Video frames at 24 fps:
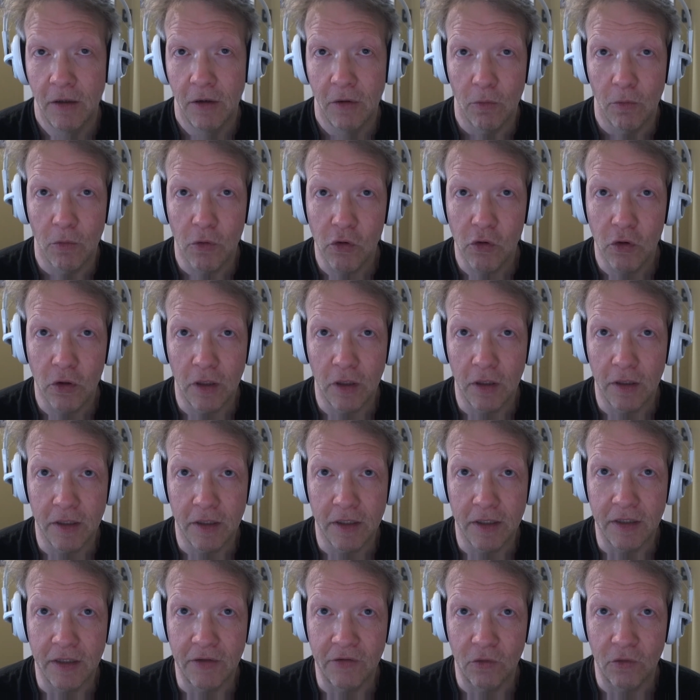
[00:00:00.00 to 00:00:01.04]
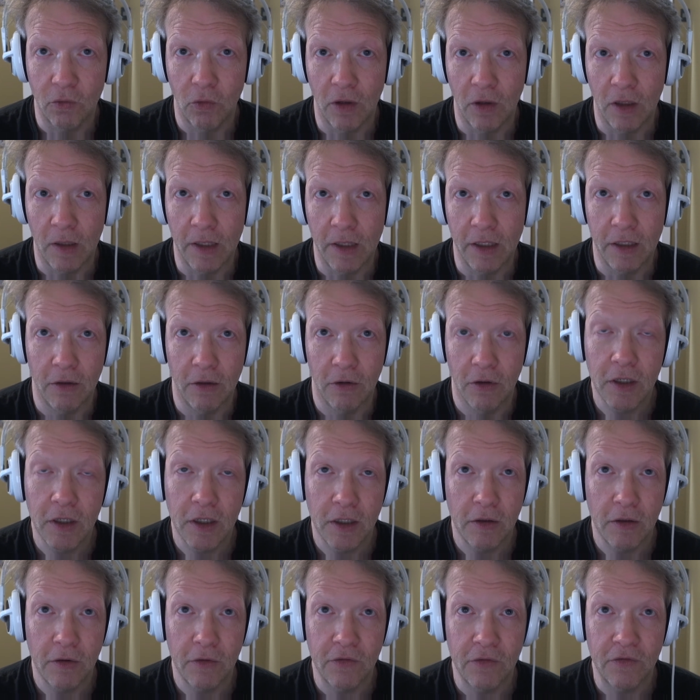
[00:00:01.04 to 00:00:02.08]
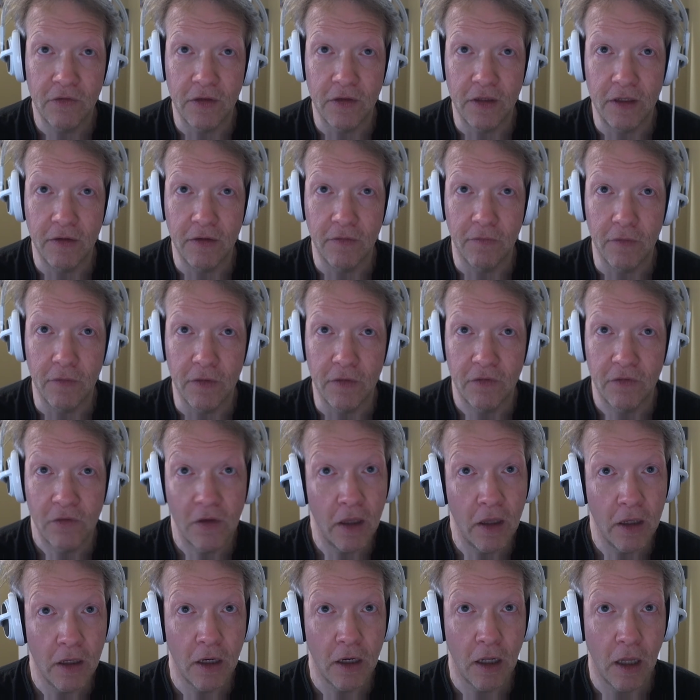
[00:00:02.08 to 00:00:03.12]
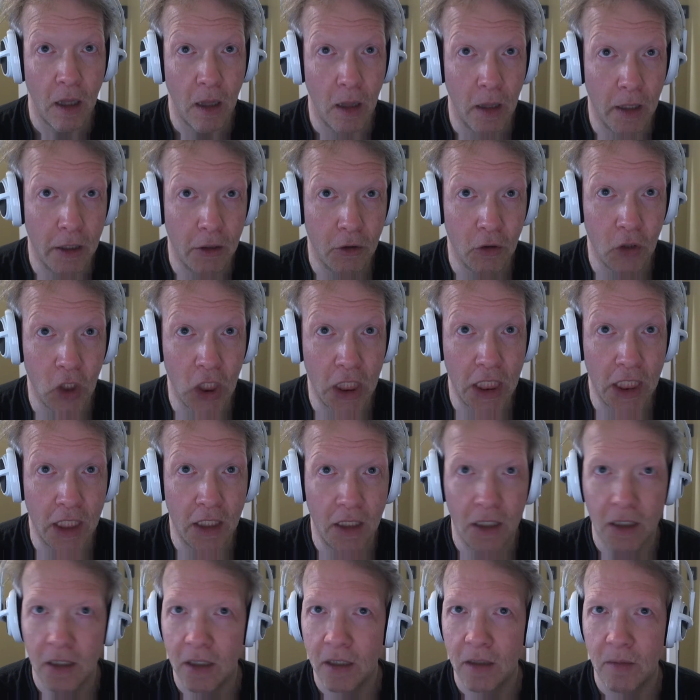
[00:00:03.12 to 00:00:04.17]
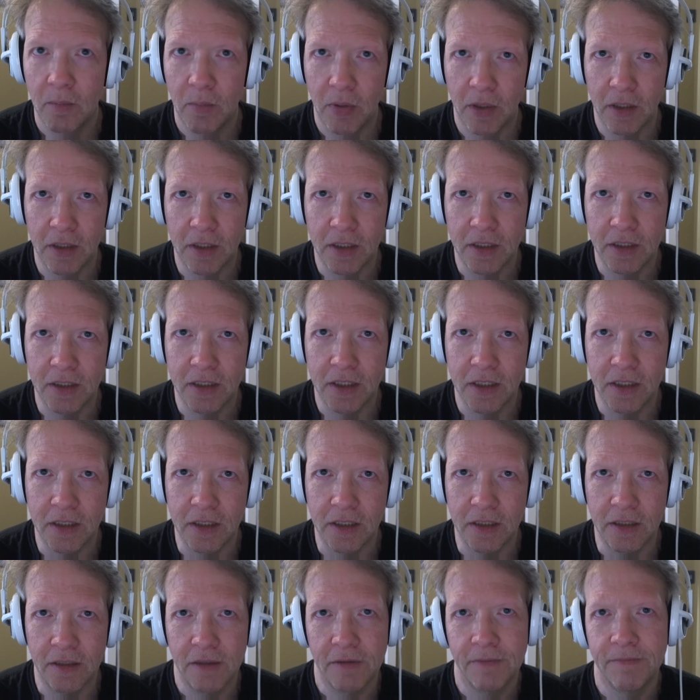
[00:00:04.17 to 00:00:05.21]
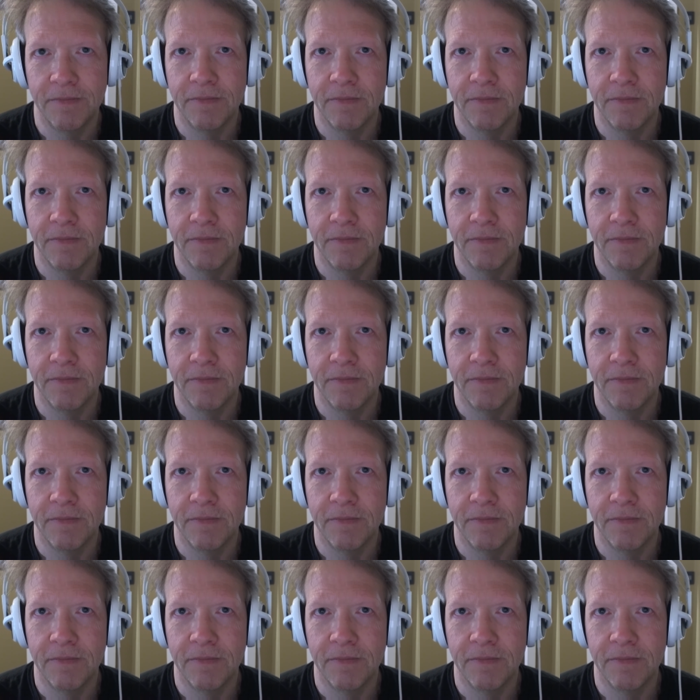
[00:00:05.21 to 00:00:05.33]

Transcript: We're just going to look at this quickly. You're going to notice the difference clearly, pun intended.